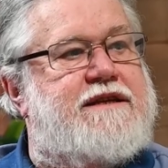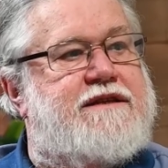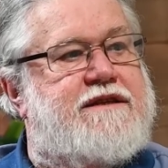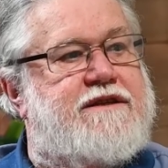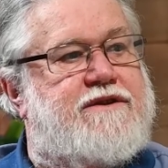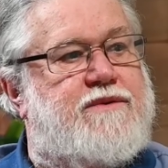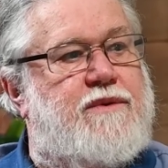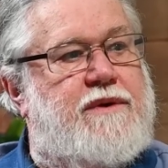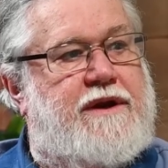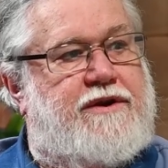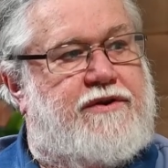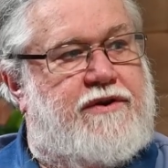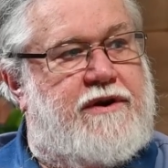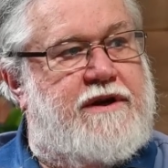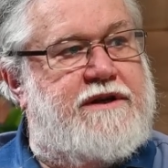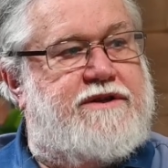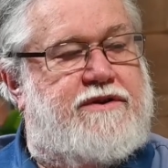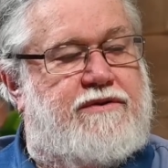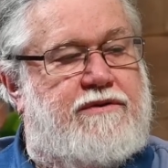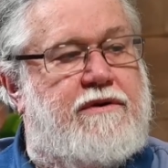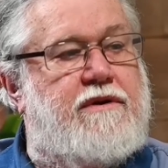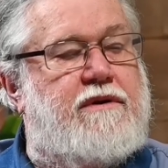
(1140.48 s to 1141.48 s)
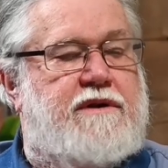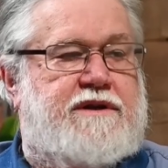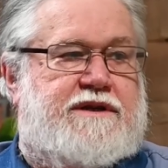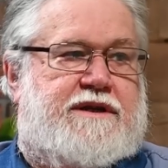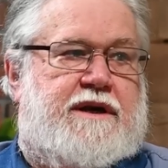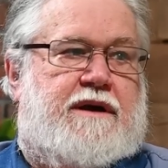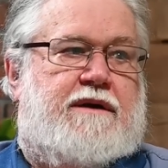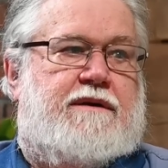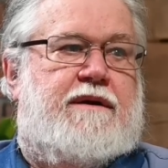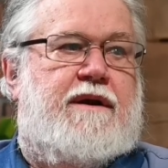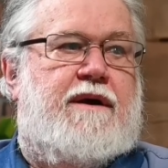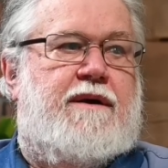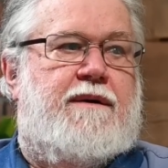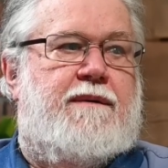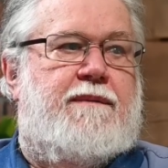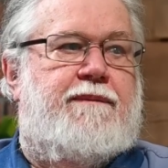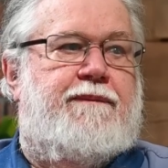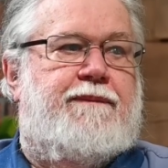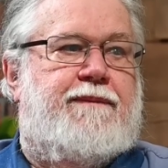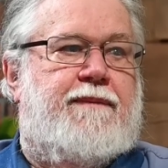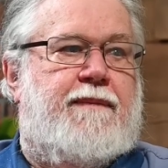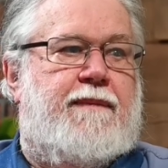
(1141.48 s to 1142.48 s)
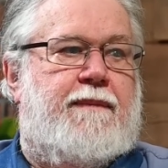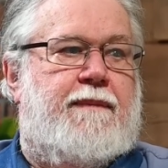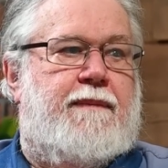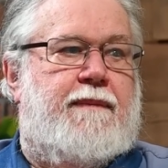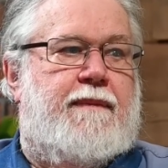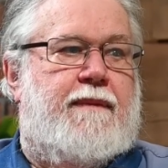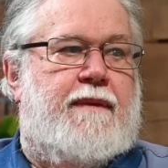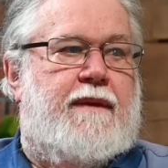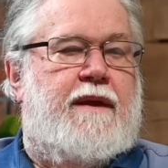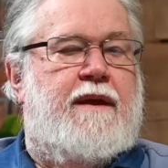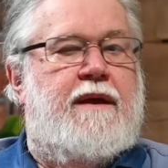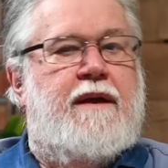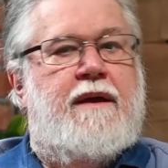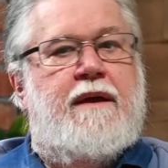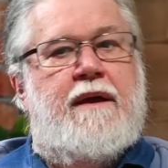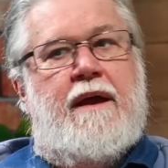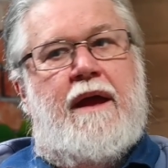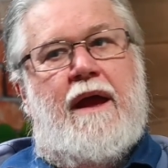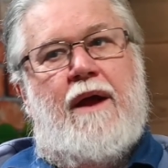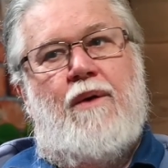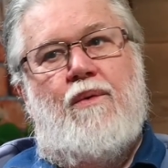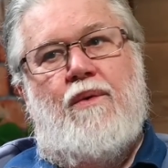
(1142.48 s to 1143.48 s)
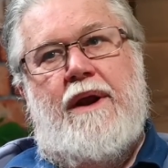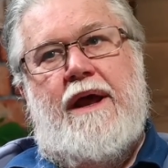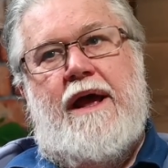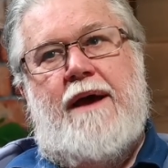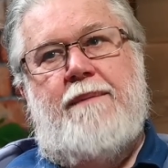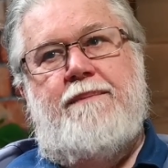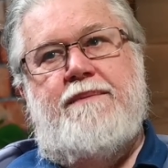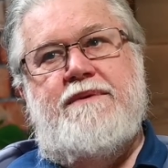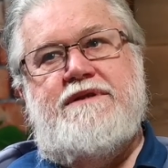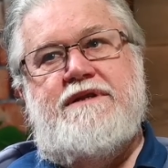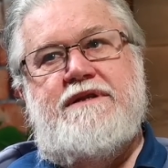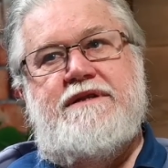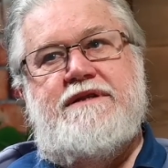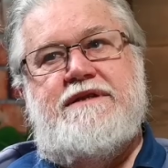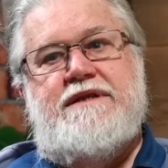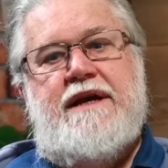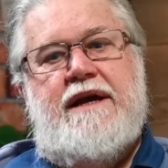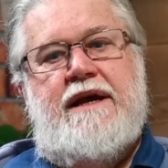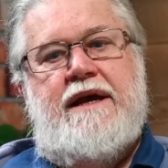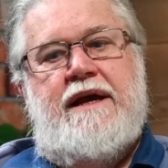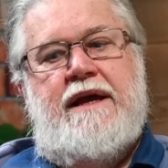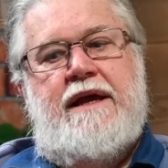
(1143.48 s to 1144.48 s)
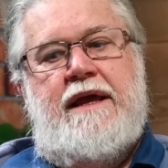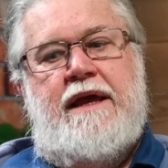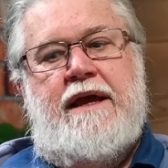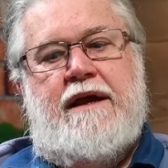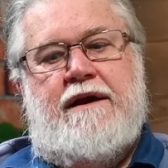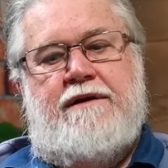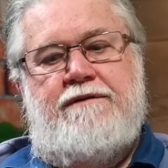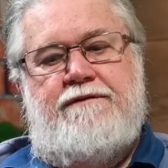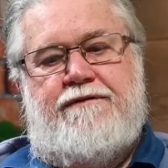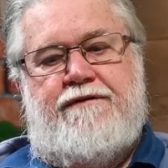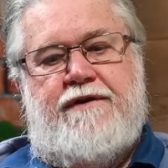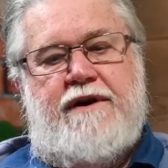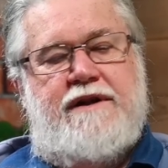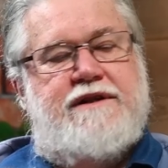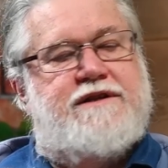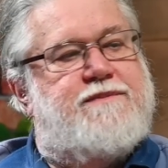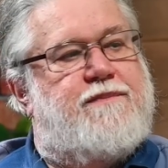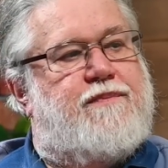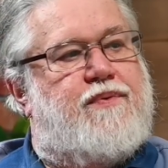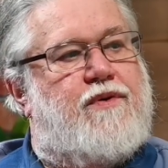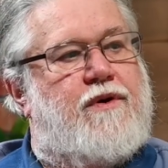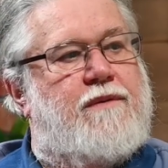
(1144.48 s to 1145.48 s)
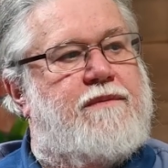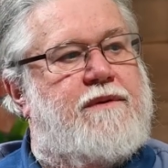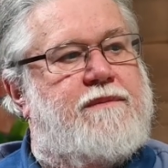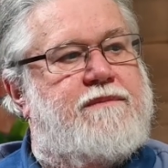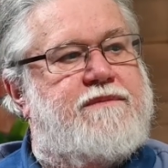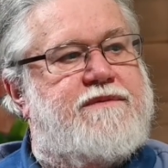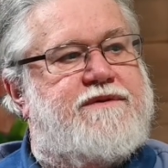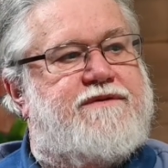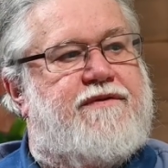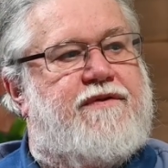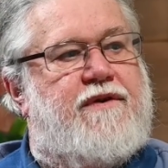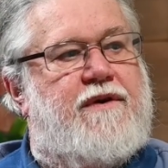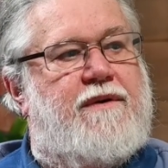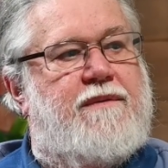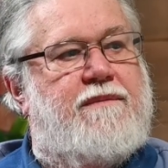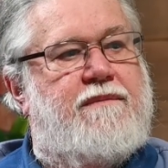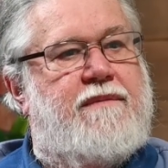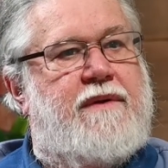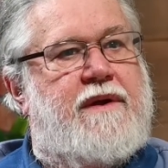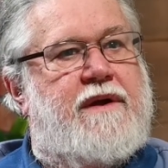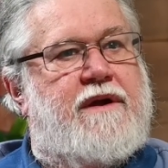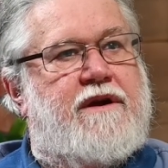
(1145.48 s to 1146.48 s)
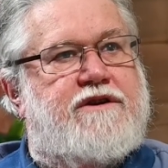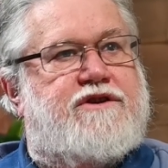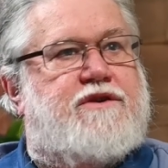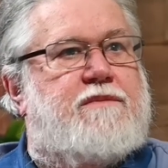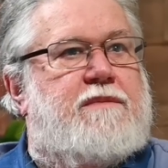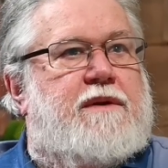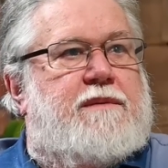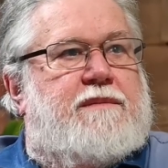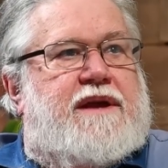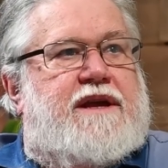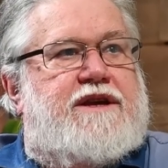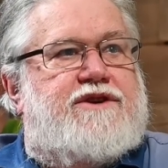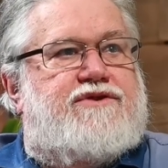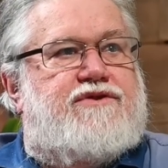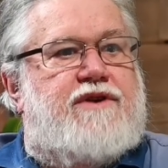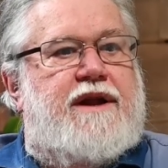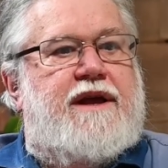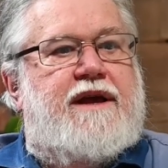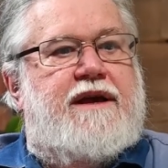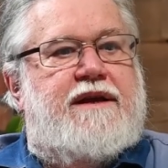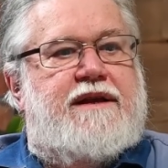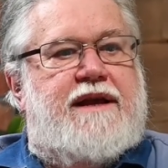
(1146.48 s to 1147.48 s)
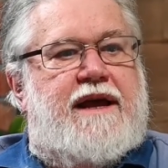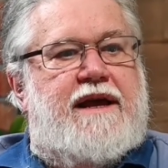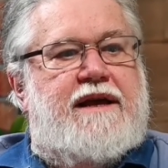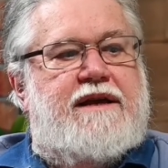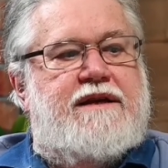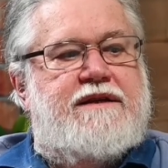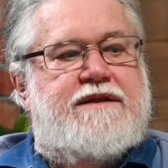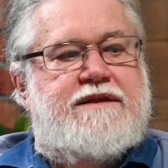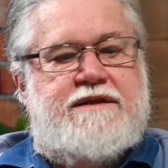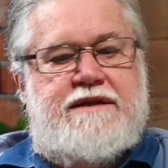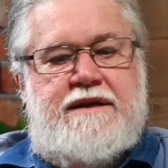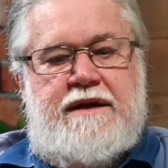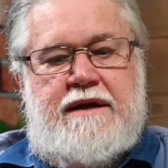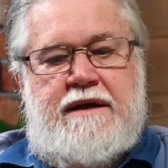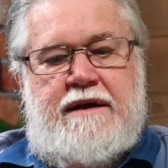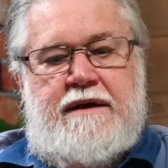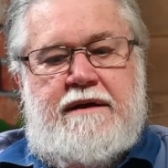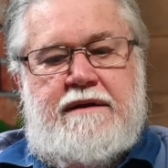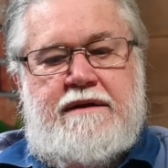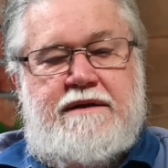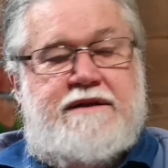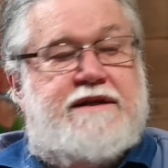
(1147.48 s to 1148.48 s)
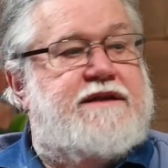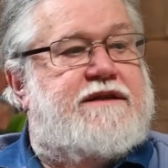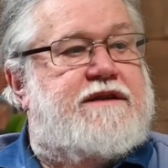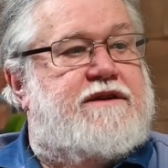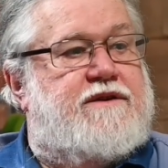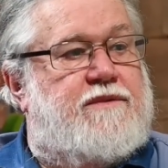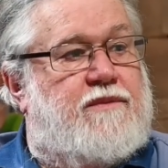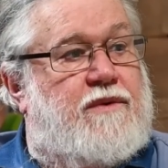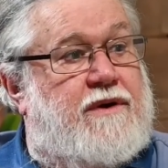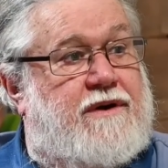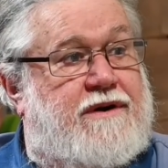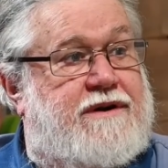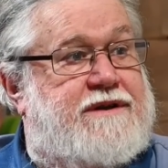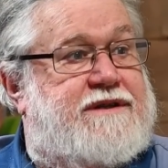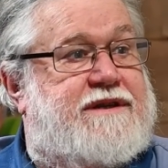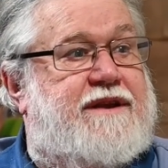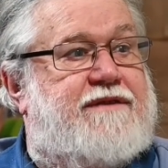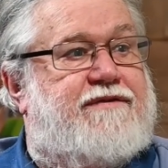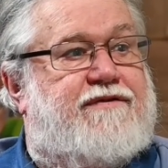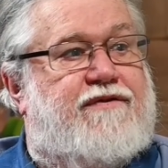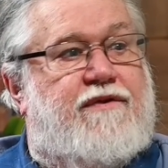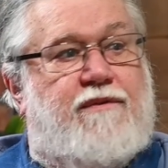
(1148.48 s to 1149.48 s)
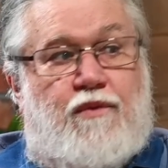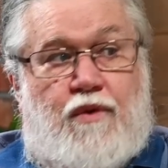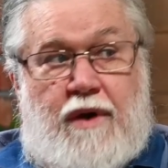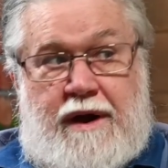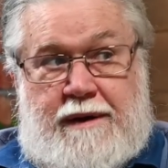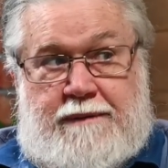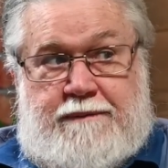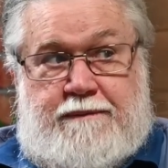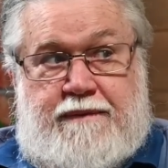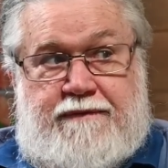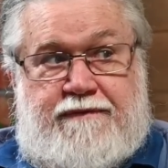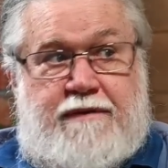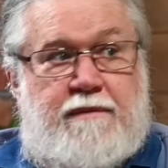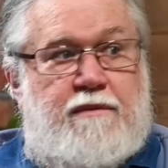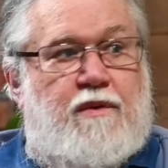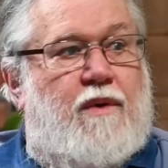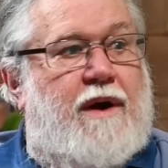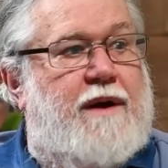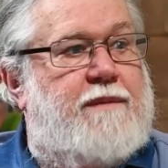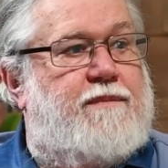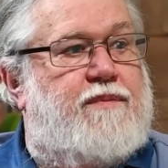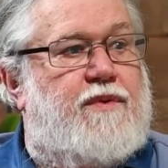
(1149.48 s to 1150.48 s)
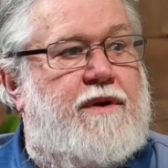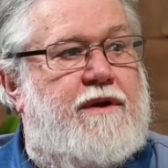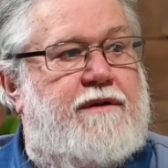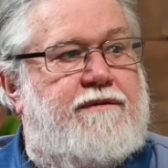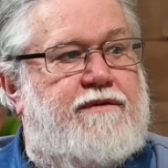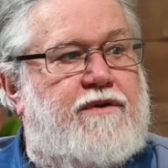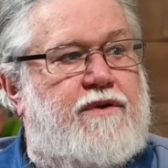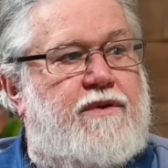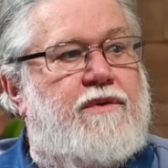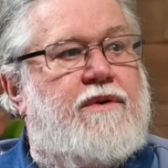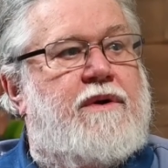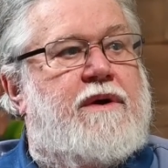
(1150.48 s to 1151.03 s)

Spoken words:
is when he tries to roll this out now. And what happens is he confronts problems because remember, he's running it as, this is a democracy. From a white point of view,